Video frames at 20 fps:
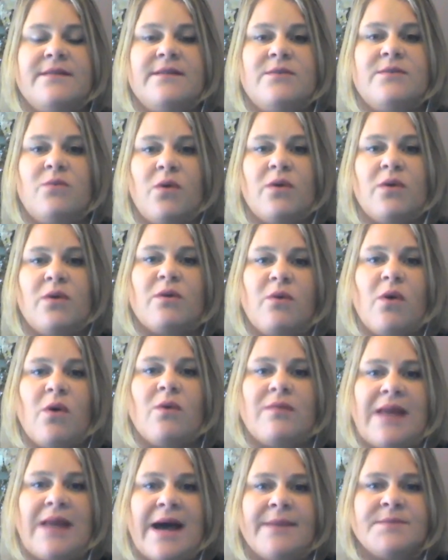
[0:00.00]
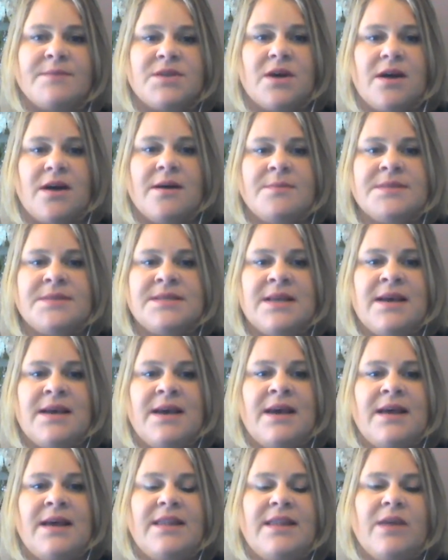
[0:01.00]
quote-unquote laptops.
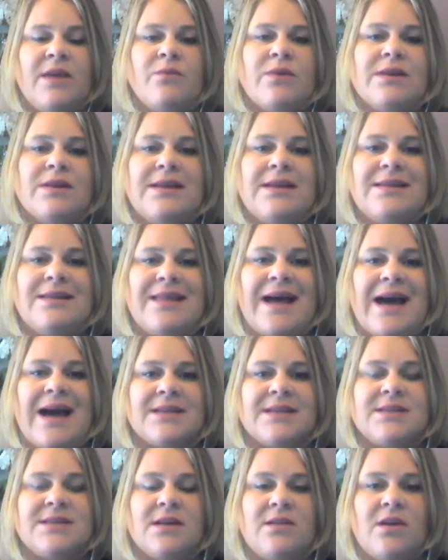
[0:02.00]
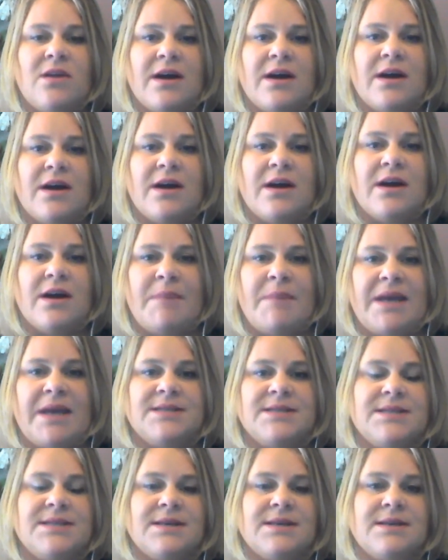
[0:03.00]
They really lacked a lot of
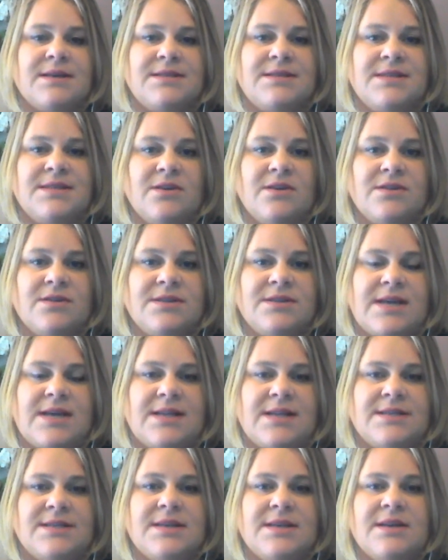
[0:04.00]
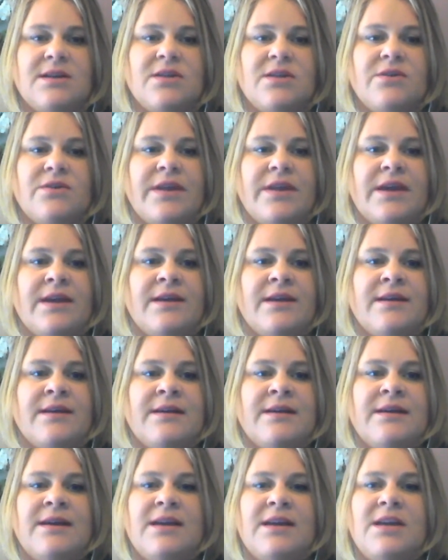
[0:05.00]
basic skill sets, including,
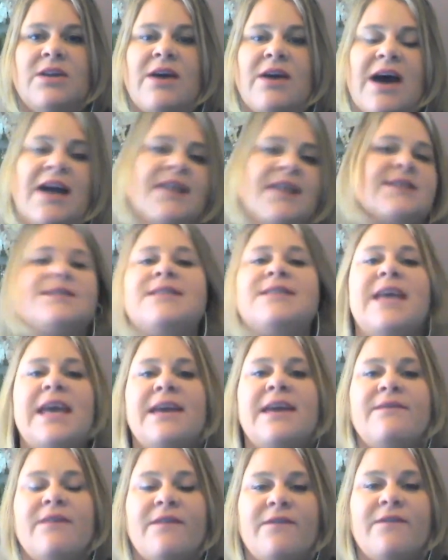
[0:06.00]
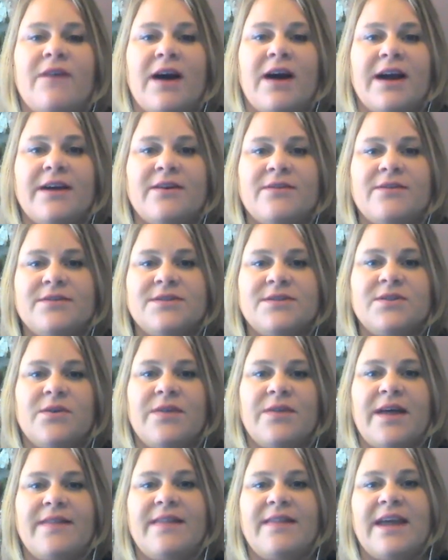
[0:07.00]
you know, how to save a file so
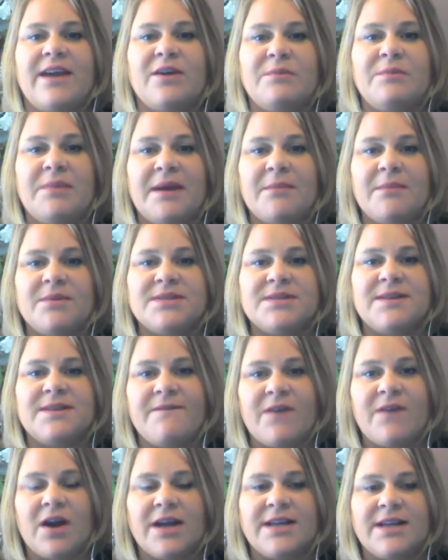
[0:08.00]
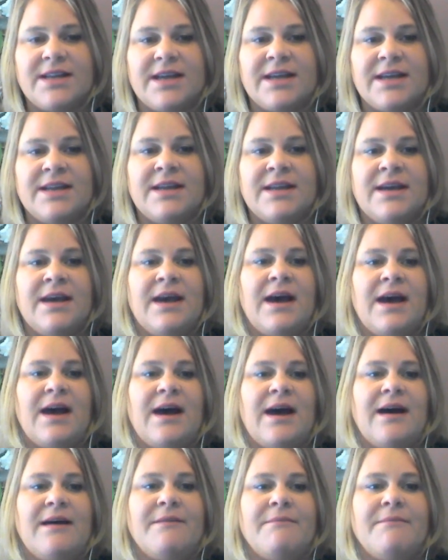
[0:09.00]
that they could be able to find it,
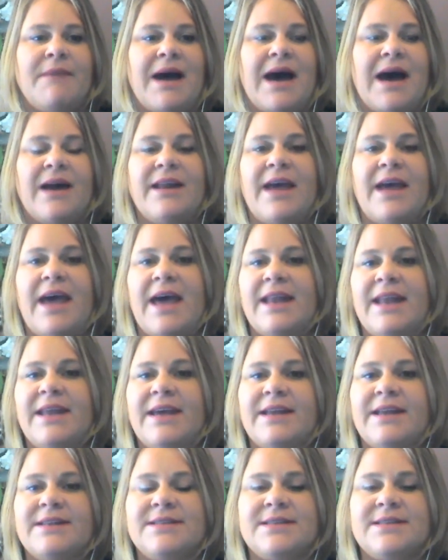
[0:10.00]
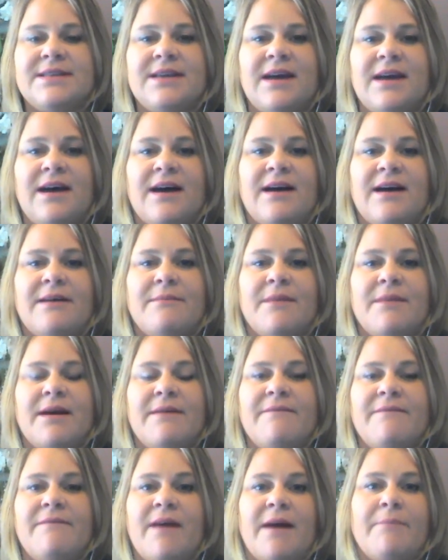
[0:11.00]
how to edit
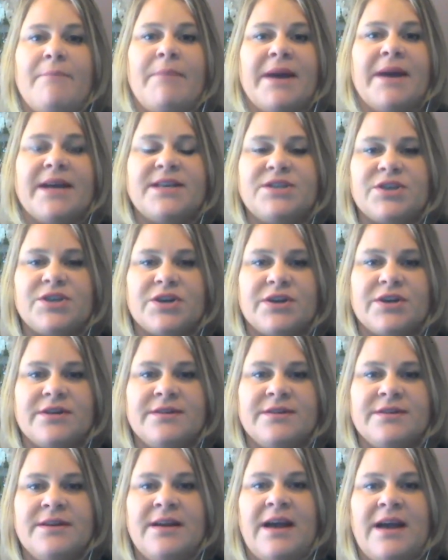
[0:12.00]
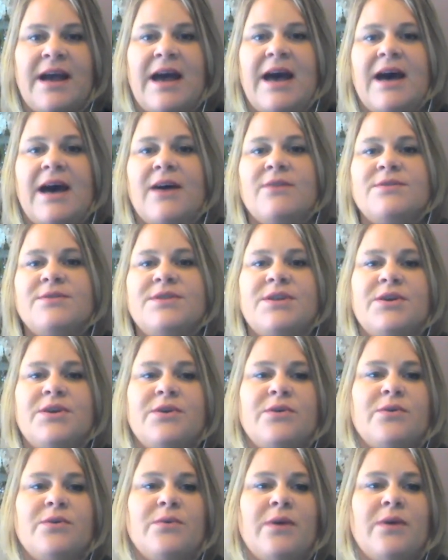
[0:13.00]
a picture, how
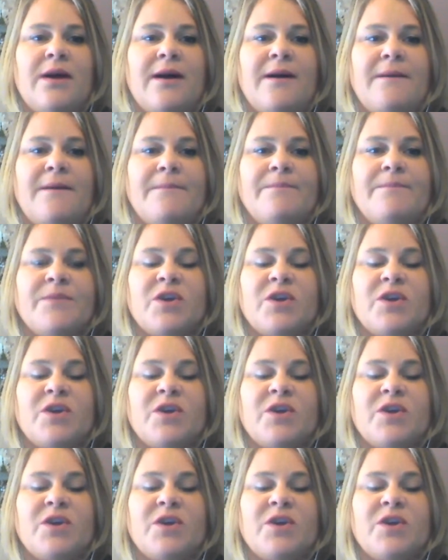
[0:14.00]
to